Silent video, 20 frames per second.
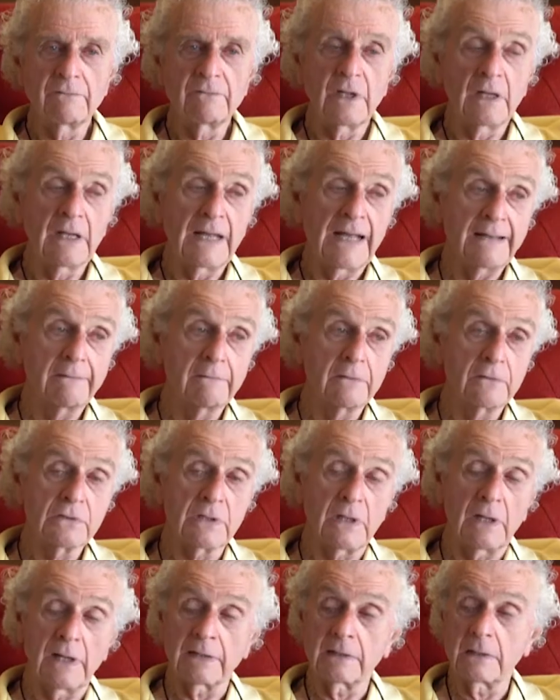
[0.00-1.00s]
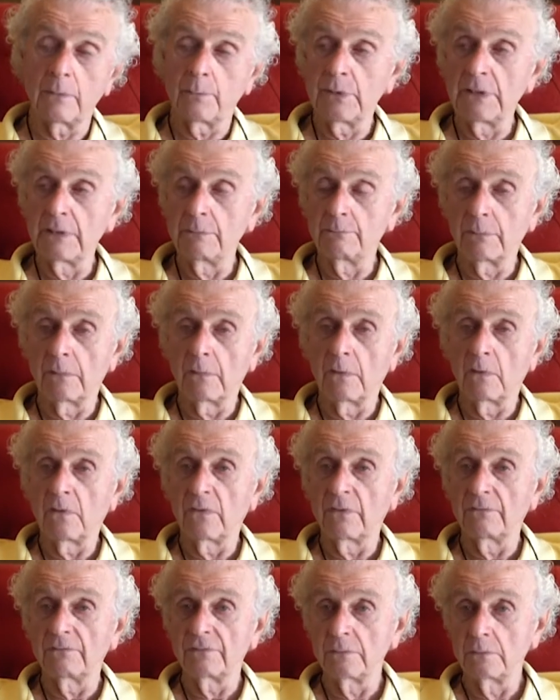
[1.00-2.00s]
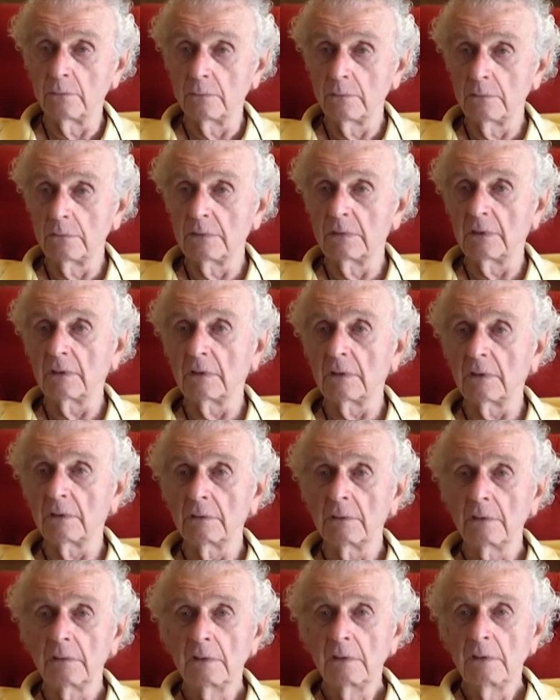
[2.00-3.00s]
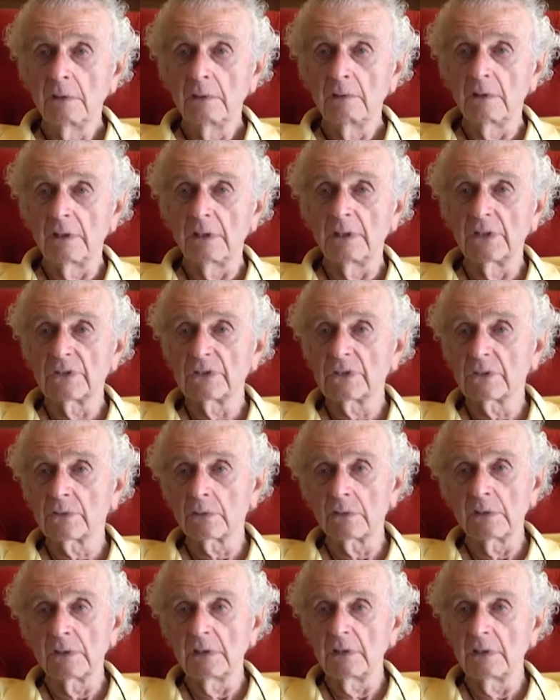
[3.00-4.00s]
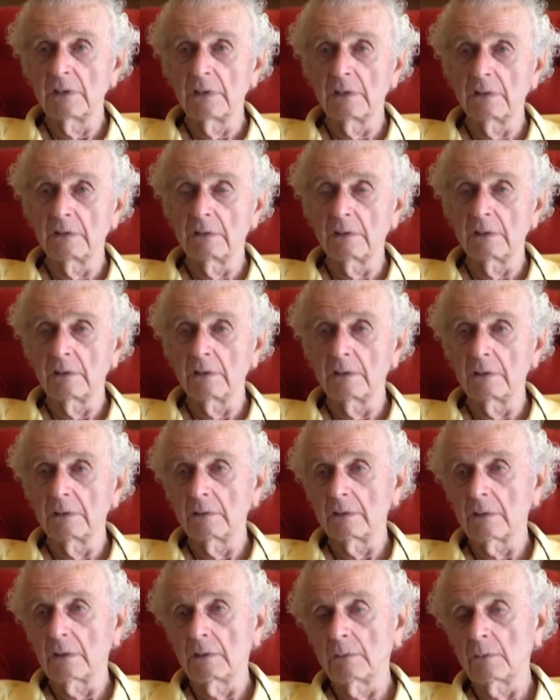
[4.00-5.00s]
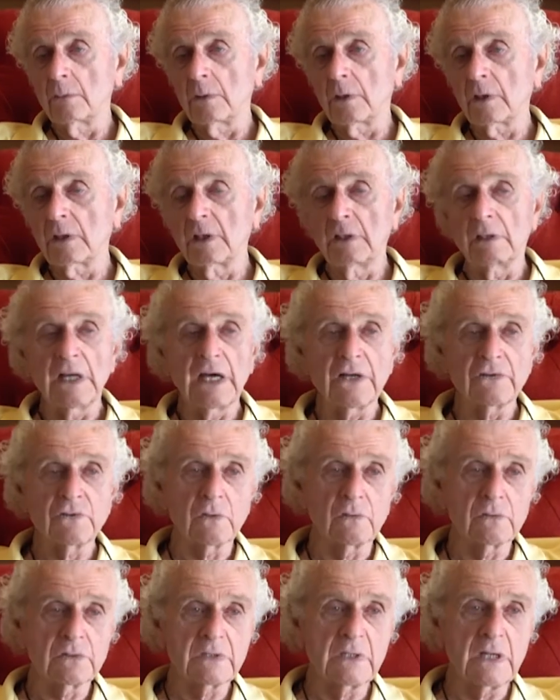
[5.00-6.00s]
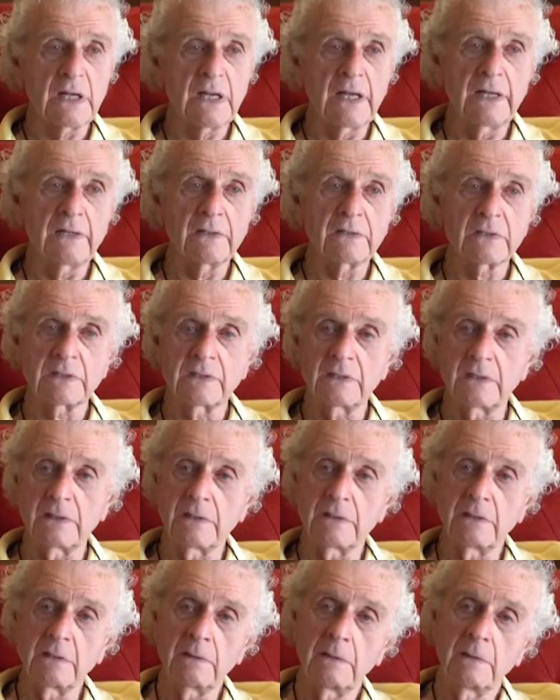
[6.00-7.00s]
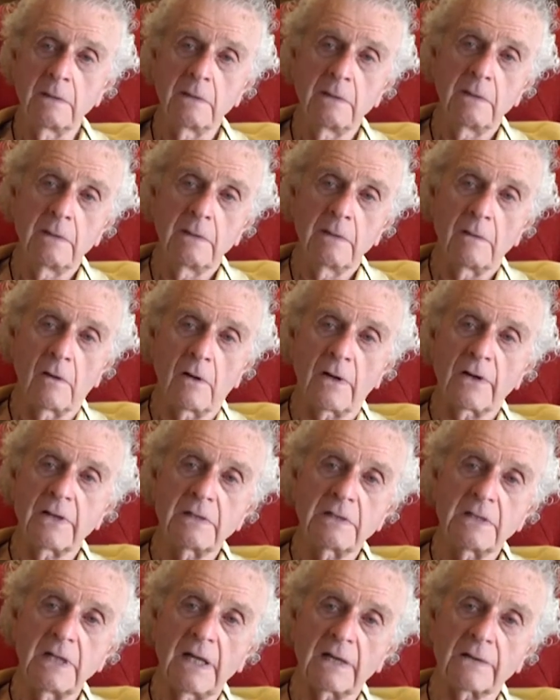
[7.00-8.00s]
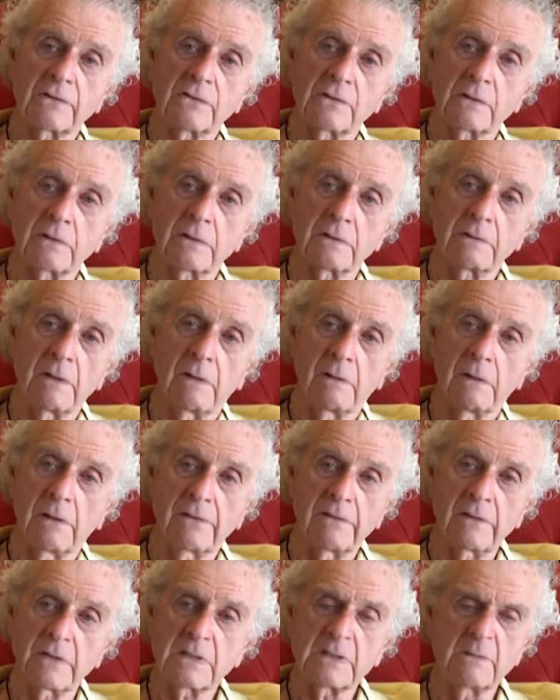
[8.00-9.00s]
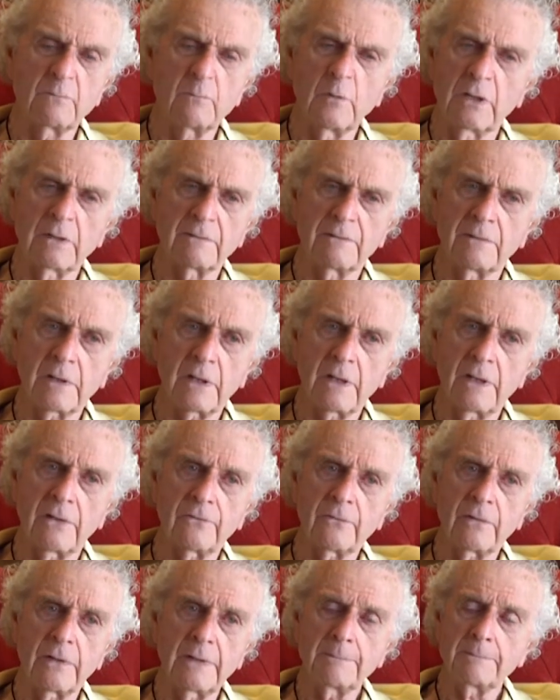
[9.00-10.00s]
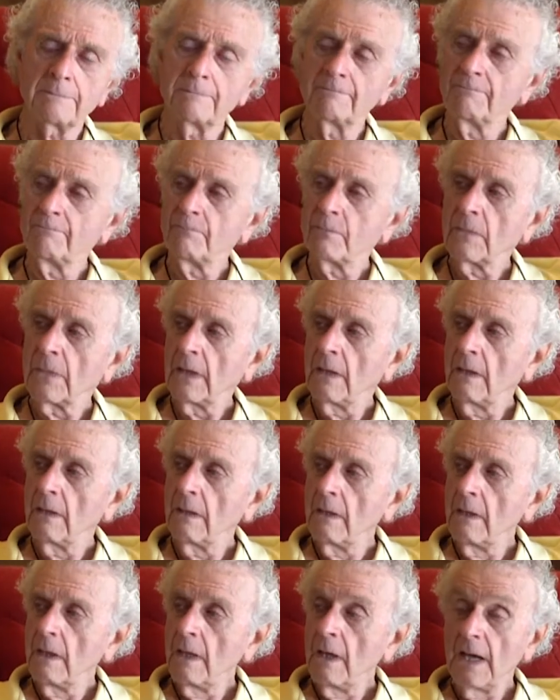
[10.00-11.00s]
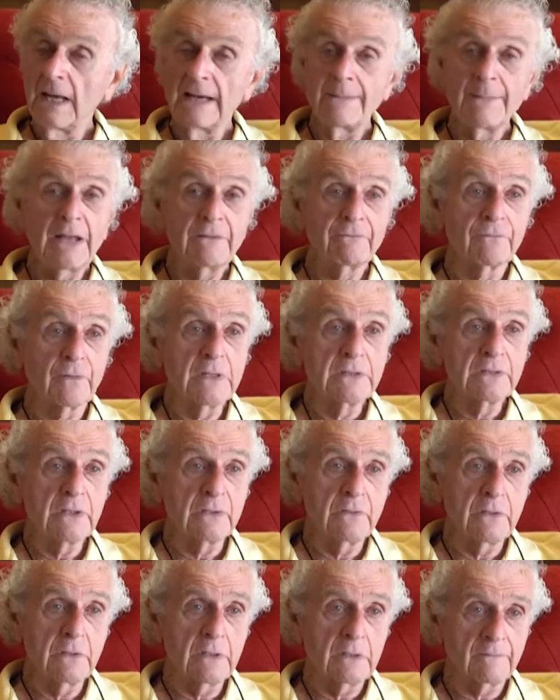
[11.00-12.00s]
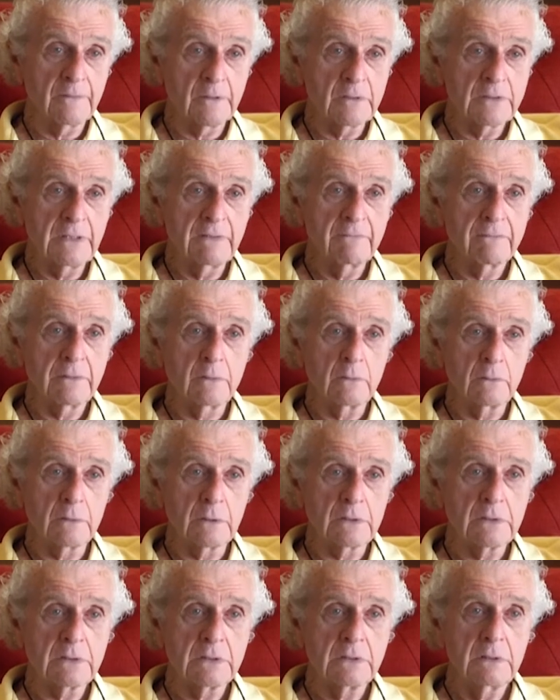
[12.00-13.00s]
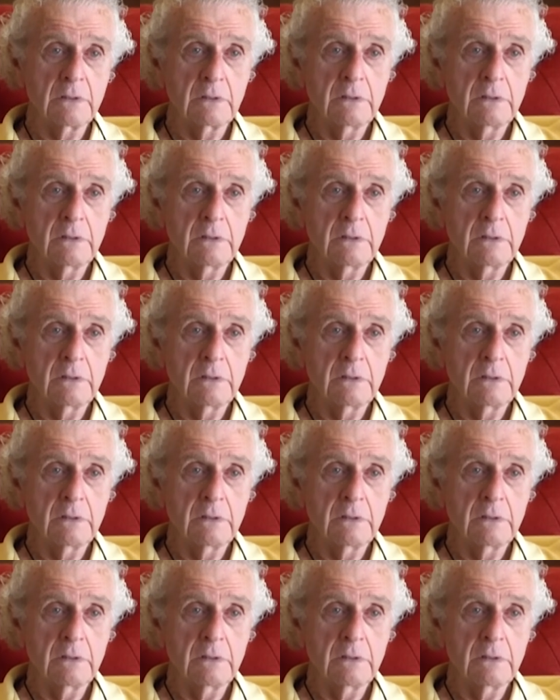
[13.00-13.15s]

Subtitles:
the language, I like the people, the food, the history, the archaeological sites, the architecture, the whole thing. It's a wonderful country. Mm-hmm. And I made friends at the university, of course.